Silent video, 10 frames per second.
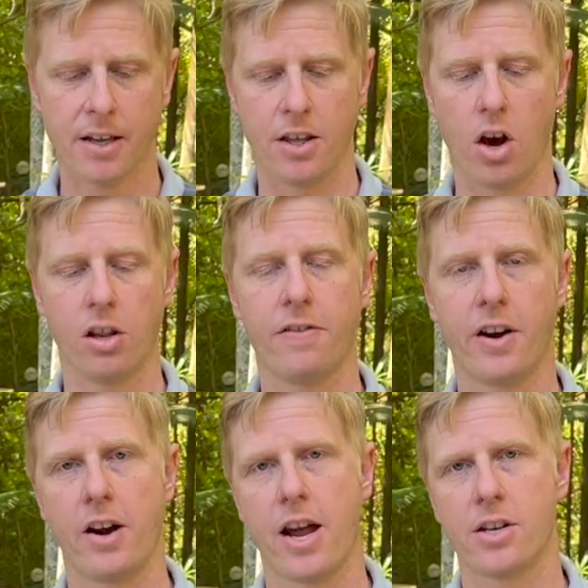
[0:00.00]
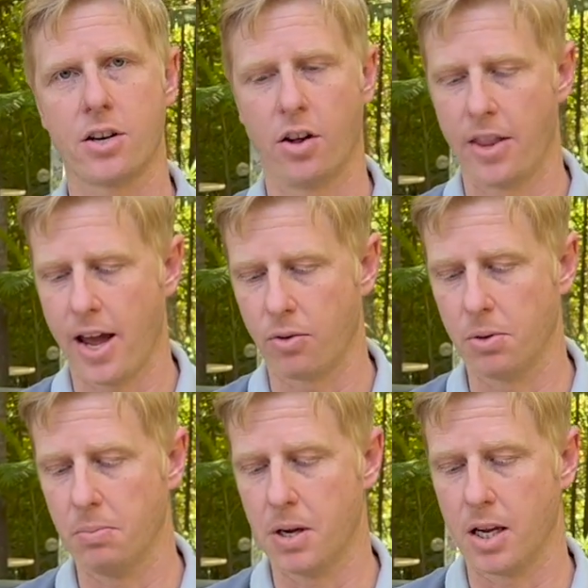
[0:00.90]
The only variation on that
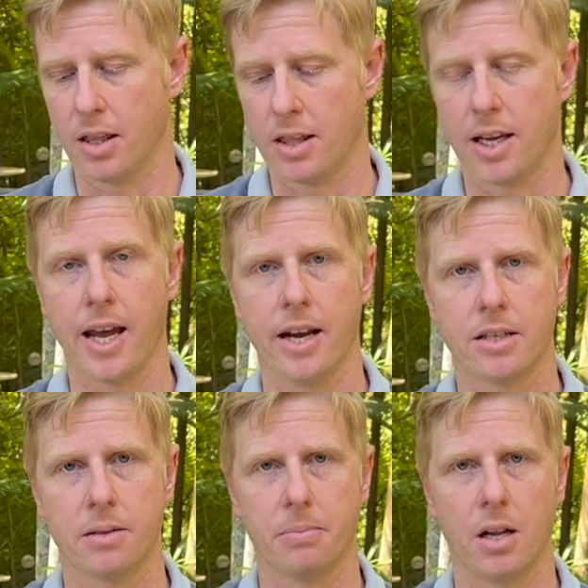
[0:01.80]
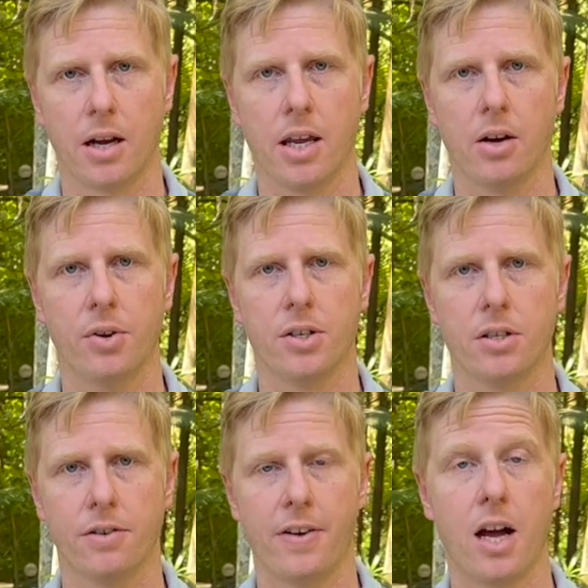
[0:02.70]
would be the Anderson plug here, which is
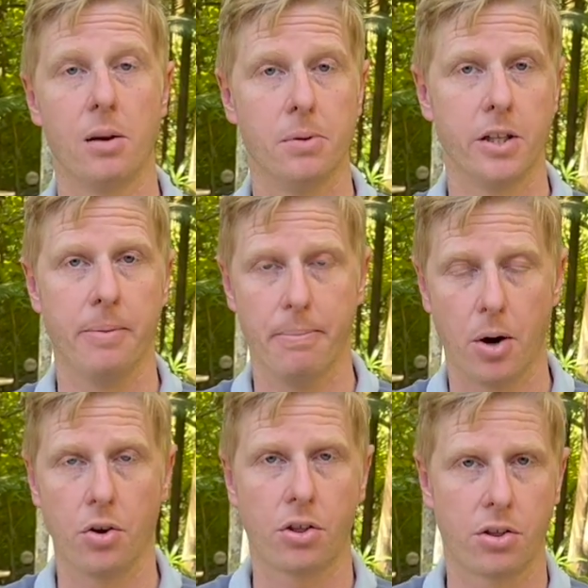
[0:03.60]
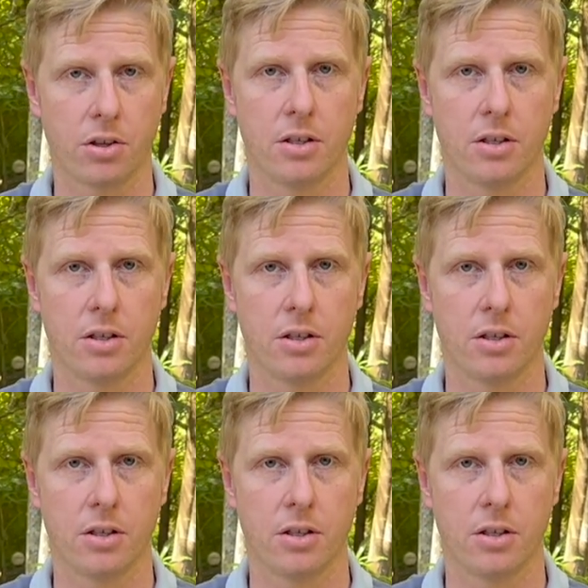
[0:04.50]
available in both